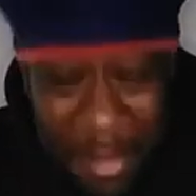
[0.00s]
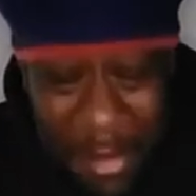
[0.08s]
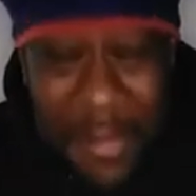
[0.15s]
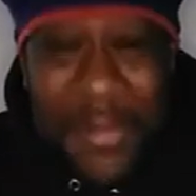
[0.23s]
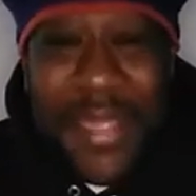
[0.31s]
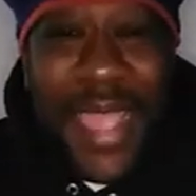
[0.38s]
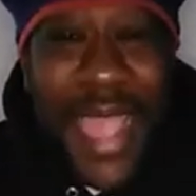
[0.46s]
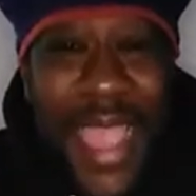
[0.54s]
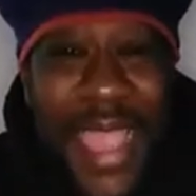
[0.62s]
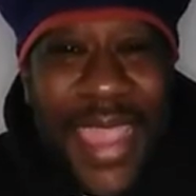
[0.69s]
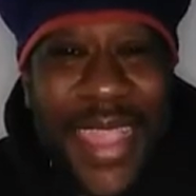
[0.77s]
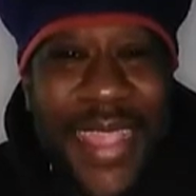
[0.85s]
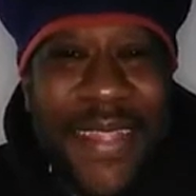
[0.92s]

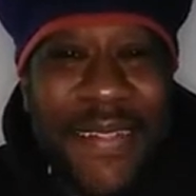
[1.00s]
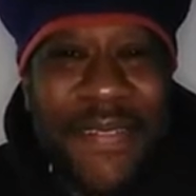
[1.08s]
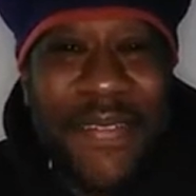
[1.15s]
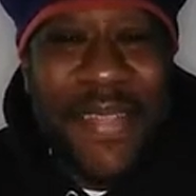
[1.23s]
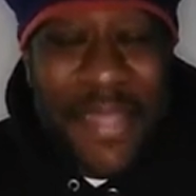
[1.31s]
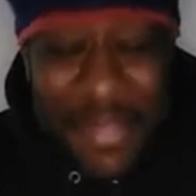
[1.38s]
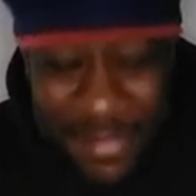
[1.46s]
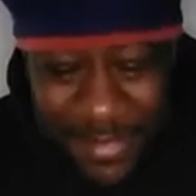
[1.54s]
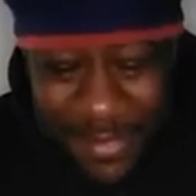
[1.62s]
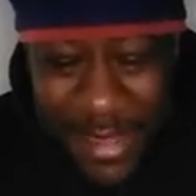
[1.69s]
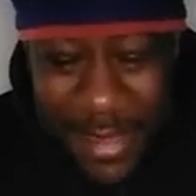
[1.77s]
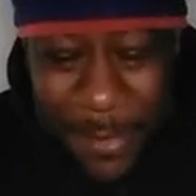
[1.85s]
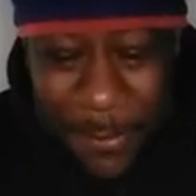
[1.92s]
Okay. So
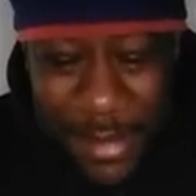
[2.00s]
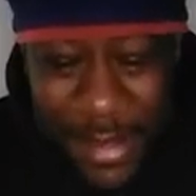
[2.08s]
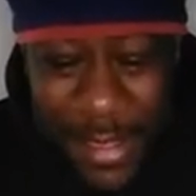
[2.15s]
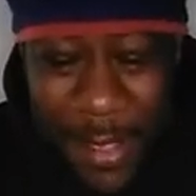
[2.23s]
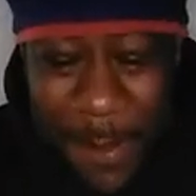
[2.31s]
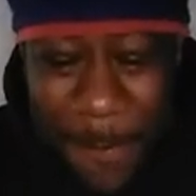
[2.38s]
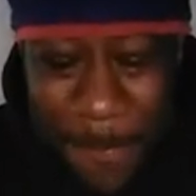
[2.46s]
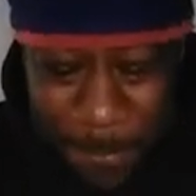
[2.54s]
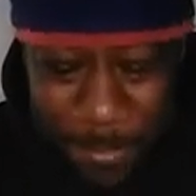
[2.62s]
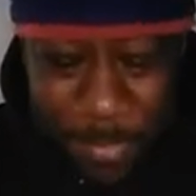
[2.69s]
here we go.